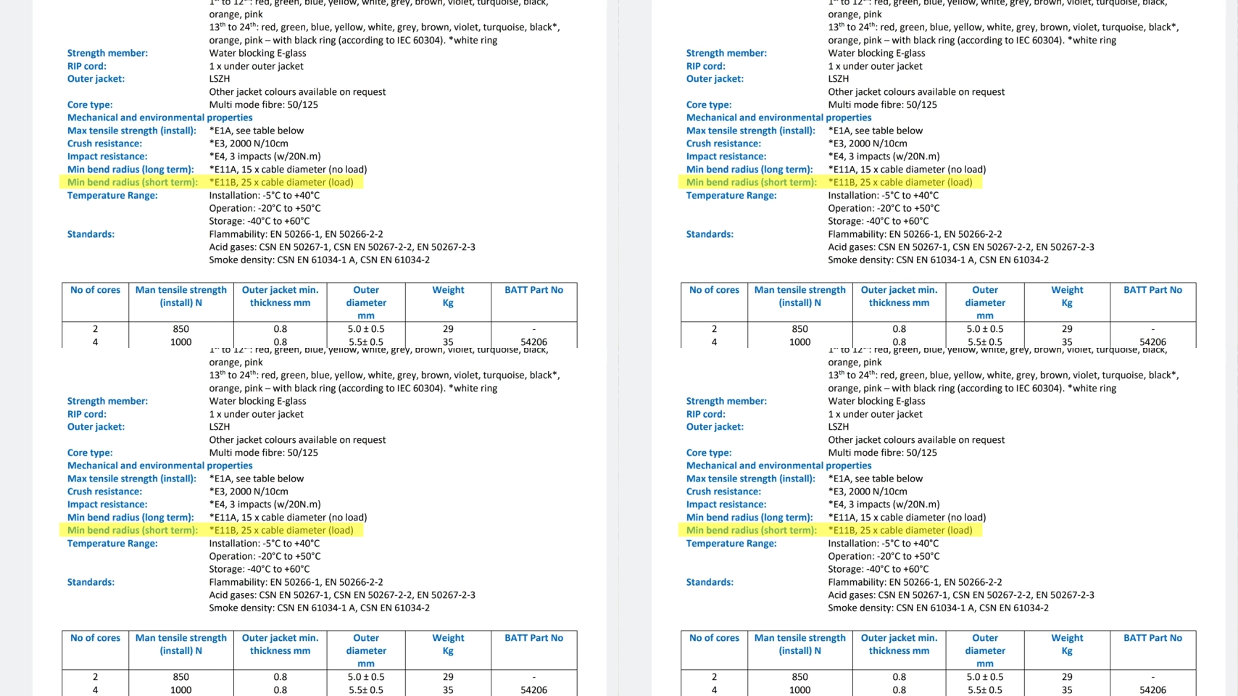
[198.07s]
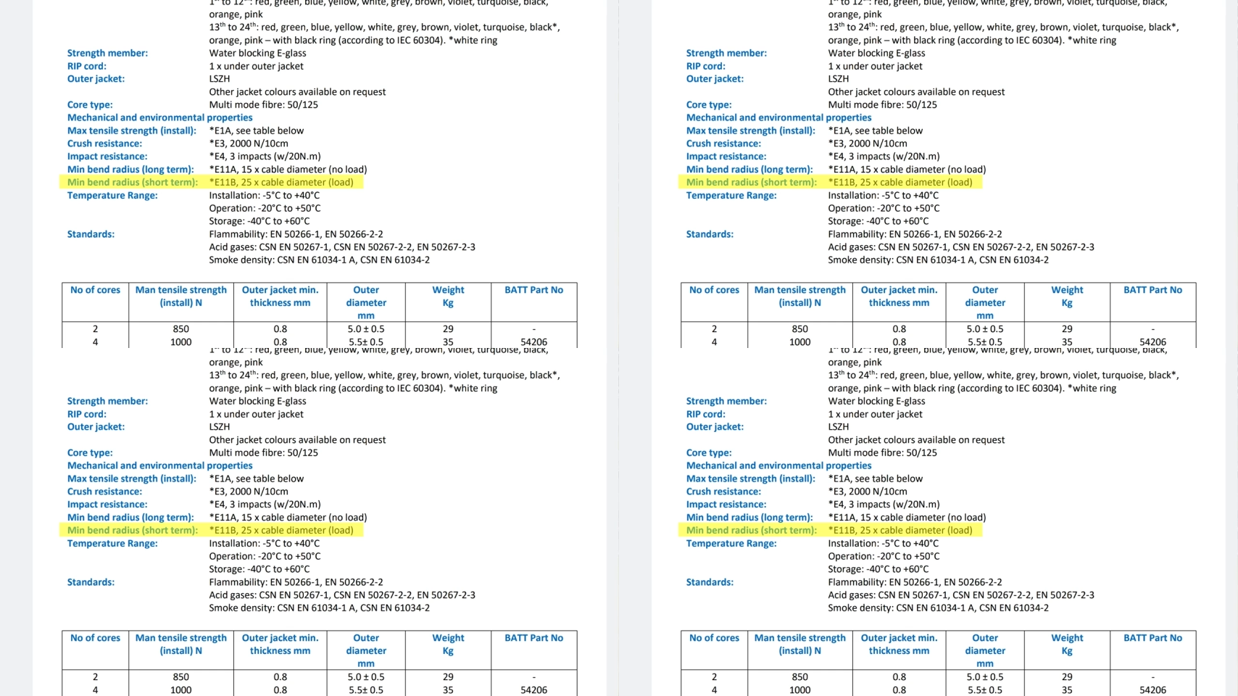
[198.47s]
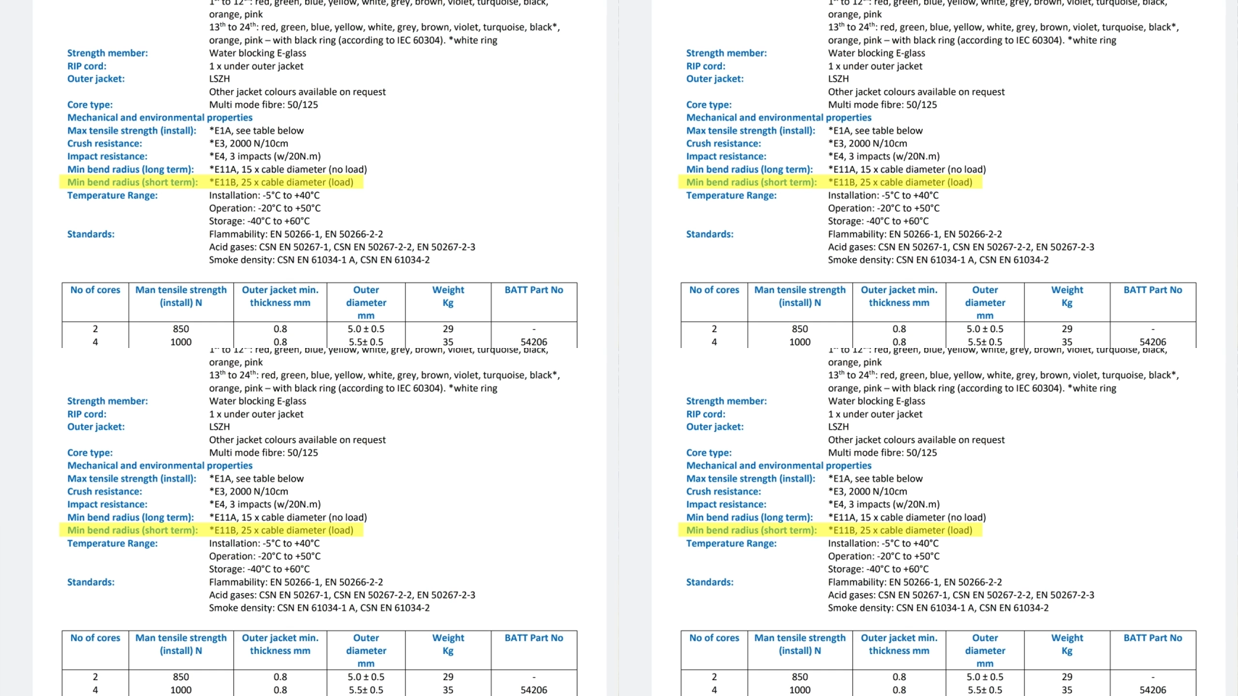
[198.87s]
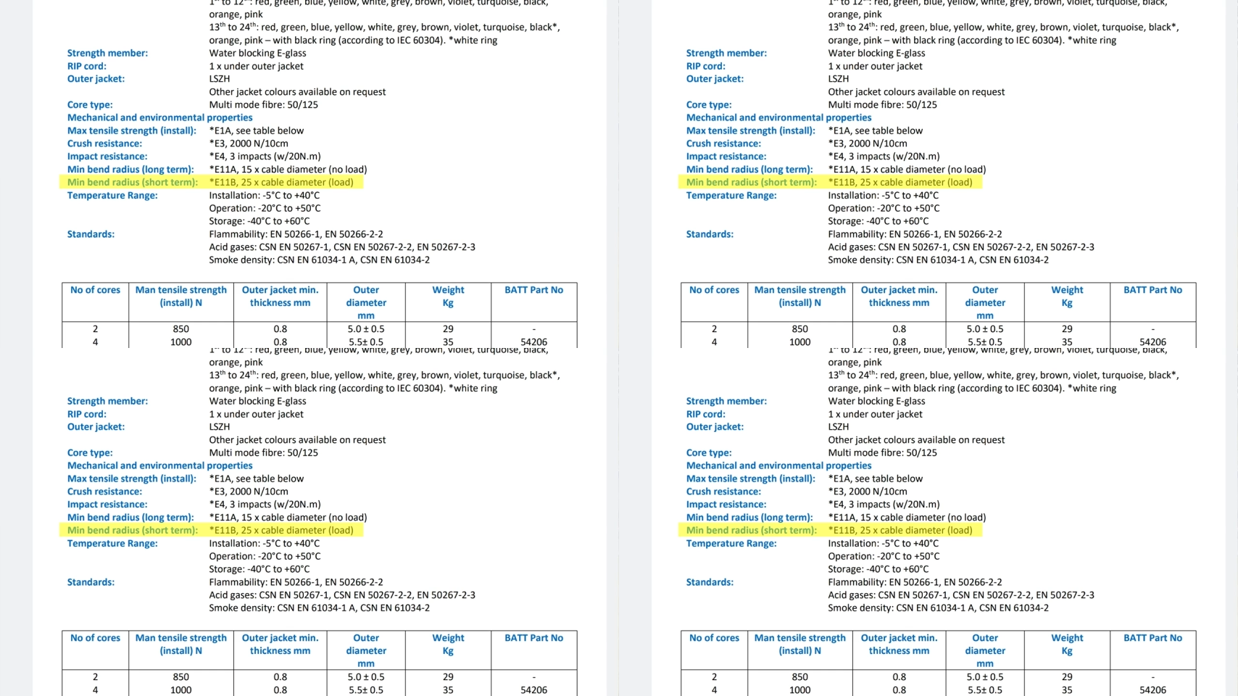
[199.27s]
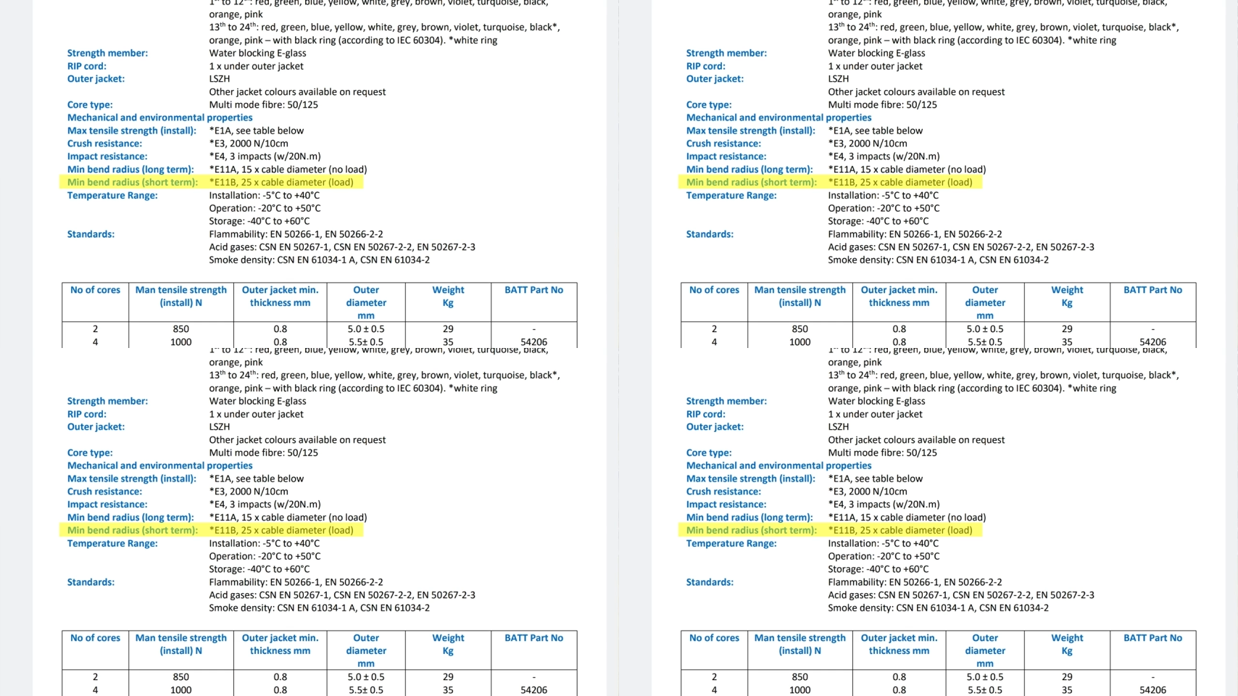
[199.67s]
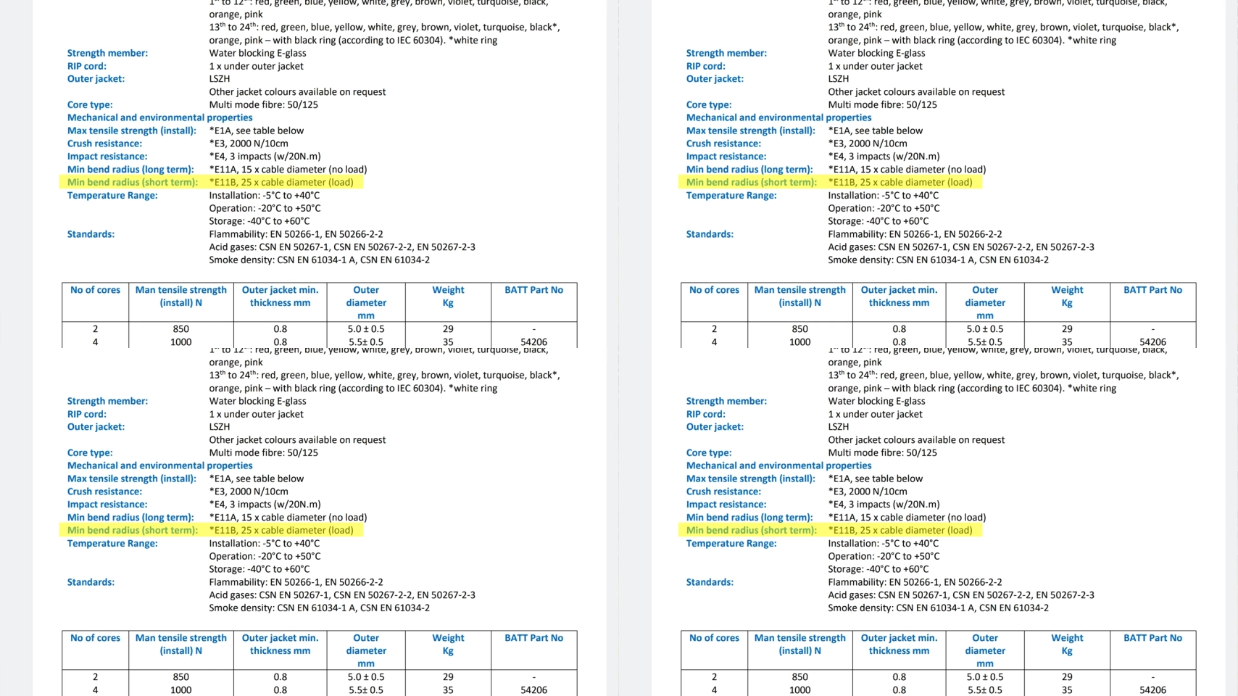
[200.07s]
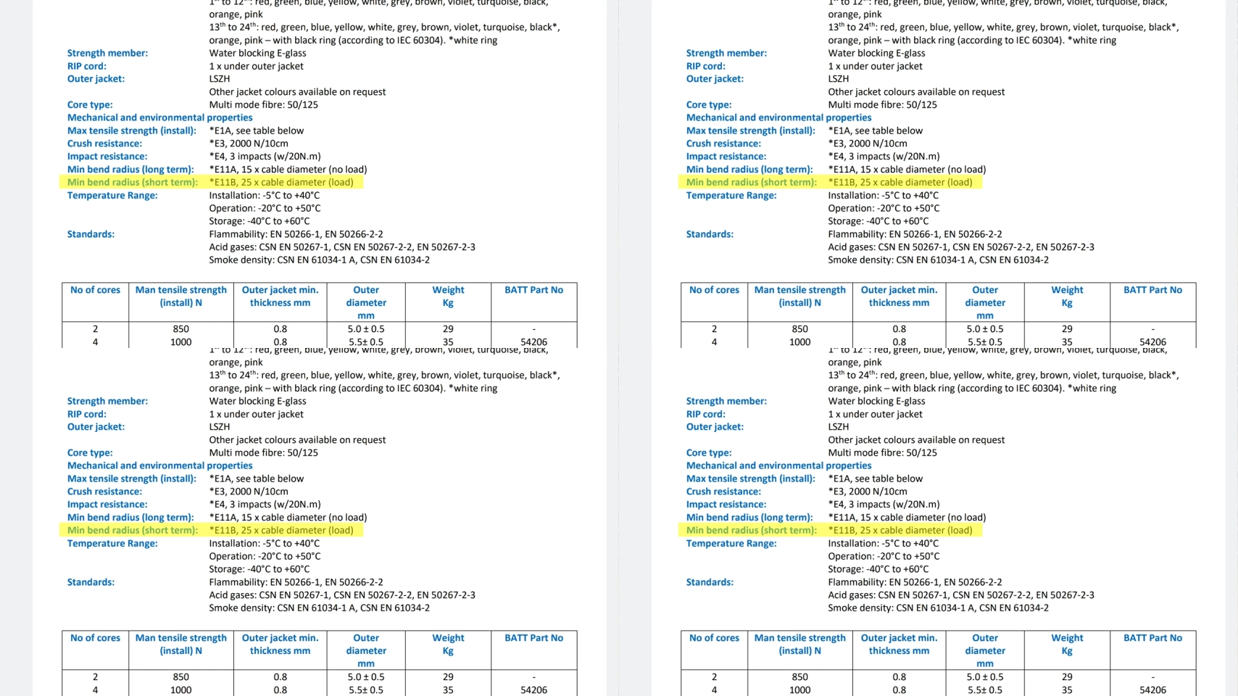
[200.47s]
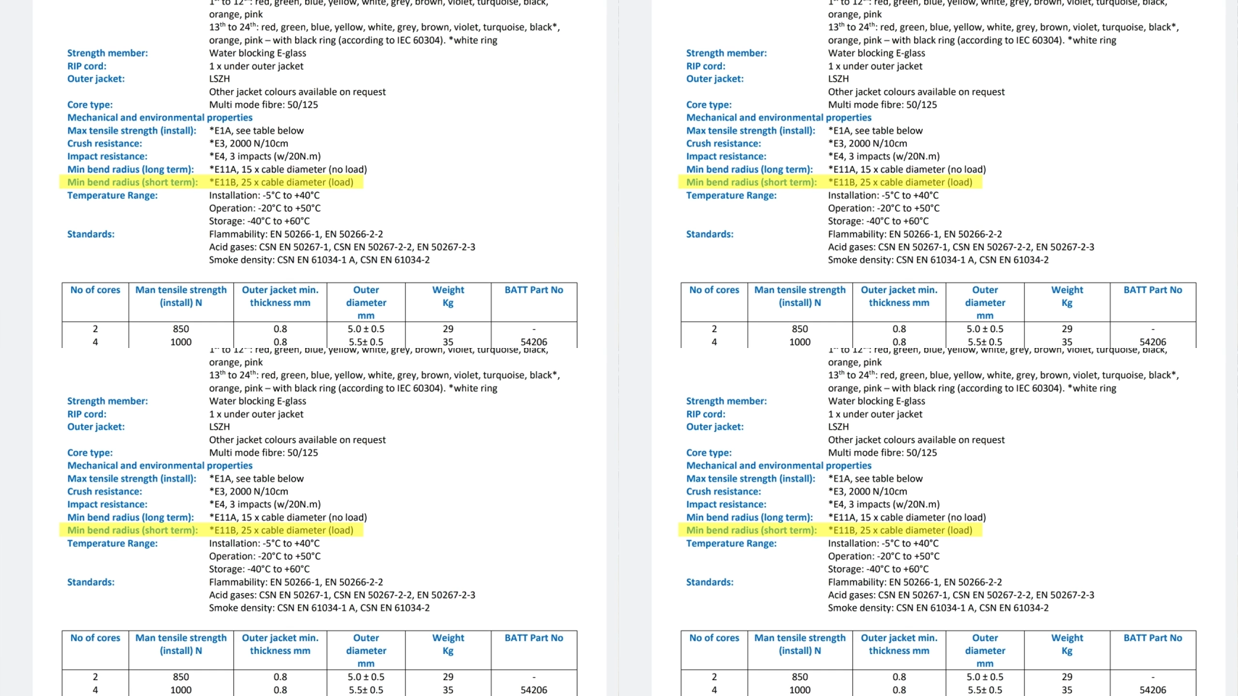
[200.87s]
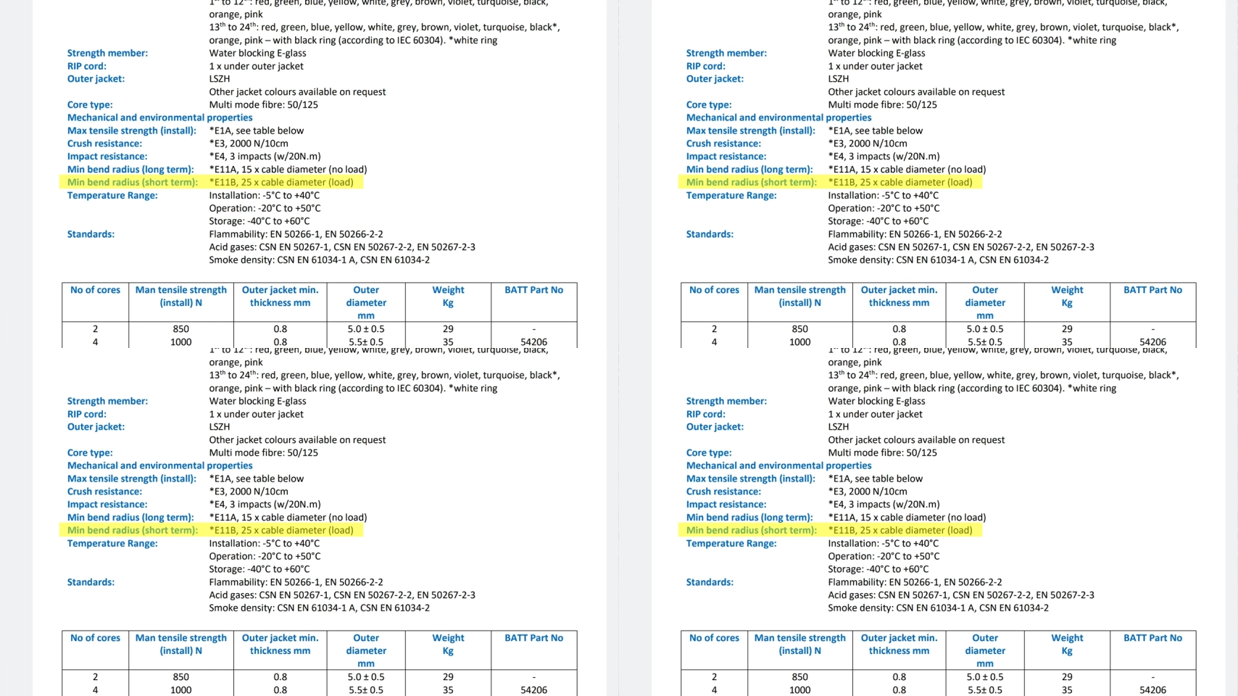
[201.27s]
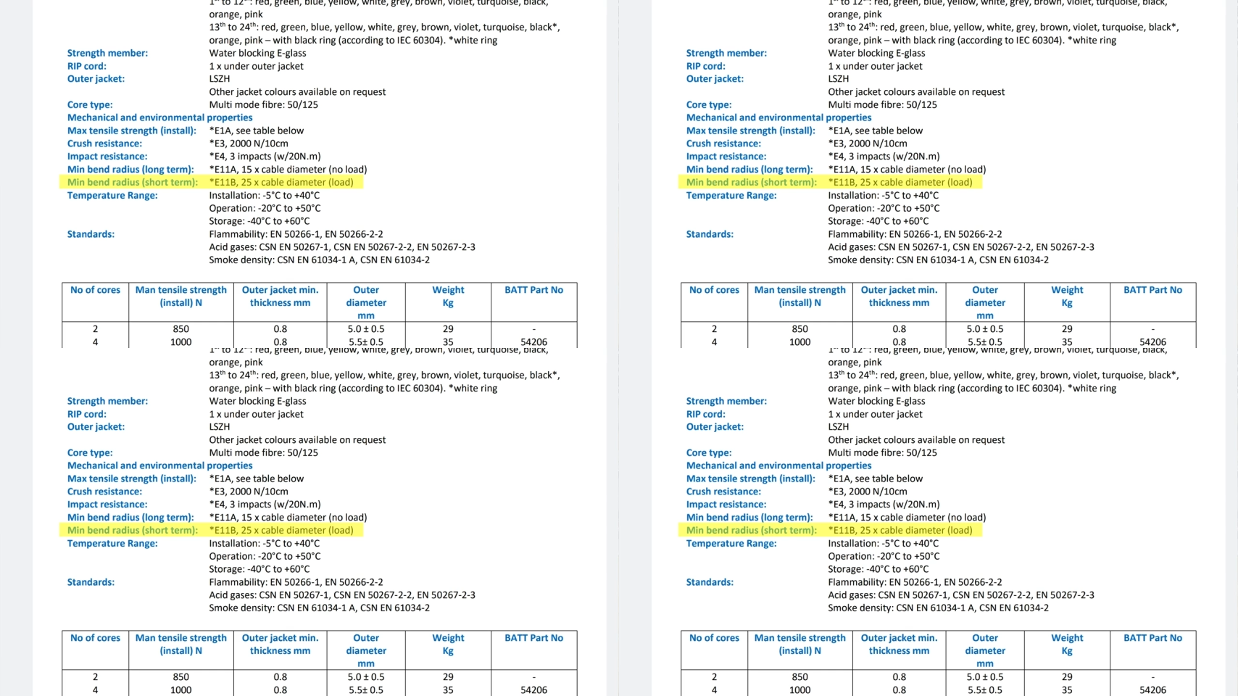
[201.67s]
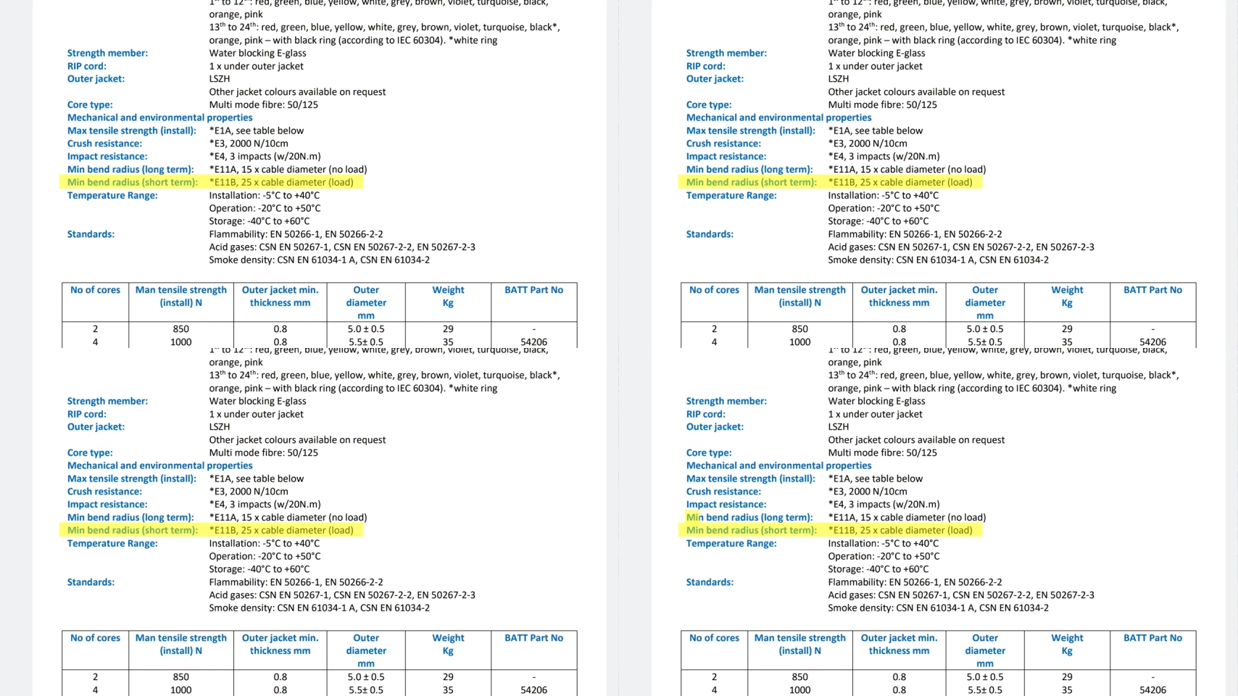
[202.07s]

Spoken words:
(no speaker visible)